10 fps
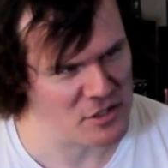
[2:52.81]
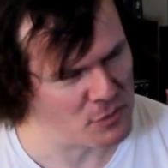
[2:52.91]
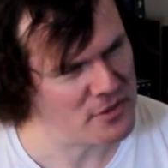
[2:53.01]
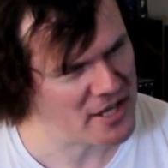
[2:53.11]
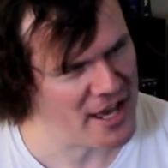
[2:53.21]

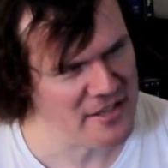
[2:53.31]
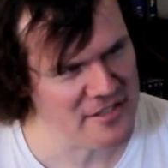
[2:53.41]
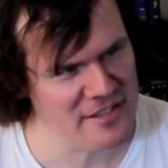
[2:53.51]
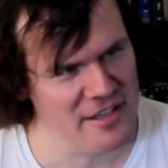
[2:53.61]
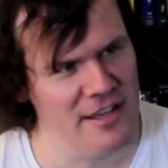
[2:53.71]
Jaws
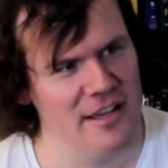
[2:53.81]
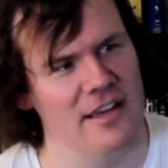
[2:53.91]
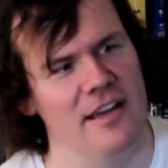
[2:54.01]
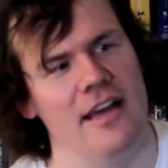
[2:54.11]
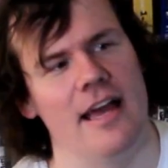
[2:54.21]
has,
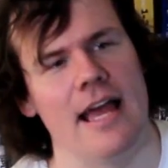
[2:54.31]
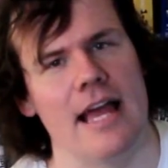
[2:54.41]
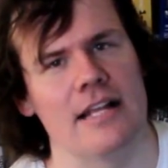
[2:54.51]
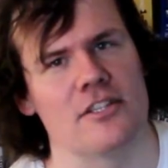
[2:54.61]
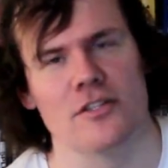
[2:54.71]

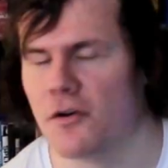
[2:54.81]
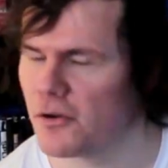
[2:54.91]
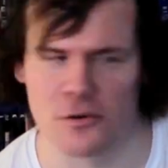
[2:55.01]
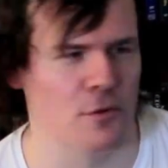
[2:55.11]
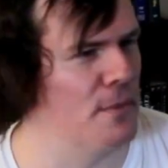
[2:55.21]
it's not
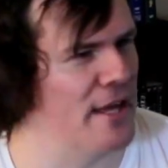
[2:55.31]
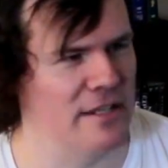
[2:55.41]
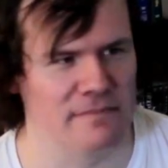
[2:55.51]
cool, man.